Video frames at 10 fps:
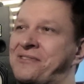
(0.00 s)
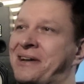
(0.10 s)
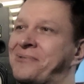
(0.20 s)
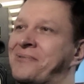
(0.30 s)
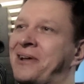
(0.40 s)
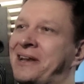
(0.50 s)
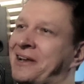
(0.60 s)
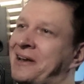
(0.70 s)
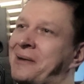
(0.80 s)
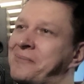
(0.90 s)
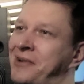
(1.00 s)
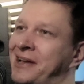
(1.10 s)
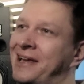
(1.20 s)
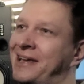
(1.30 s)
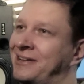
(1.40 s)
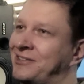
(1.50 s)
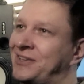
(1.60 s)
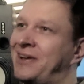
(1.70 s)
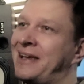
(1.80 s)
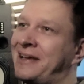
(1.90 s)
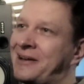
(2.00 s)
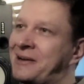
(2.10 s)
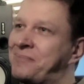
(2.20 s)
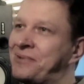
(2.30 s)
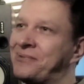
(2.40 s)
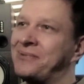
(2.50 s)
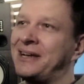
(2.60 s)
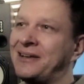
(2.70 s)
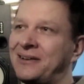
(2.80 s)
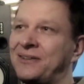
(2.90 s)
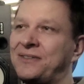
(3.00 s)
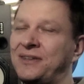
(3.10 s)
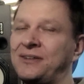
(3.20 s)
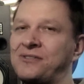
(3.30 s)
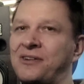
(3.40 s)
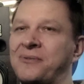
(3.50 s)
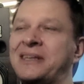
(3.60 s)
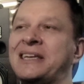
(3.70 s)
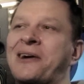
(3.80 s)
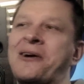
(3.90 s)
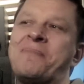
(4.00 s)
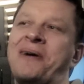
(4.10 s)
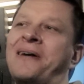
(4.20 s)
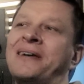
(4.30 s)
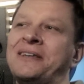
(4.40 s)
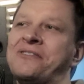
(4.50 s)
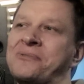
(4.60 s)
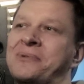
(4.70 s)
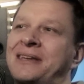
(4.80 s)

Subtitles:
you had all like the club reggae and Tighten Up and all that kind of thing. So when he'd go to parties, he would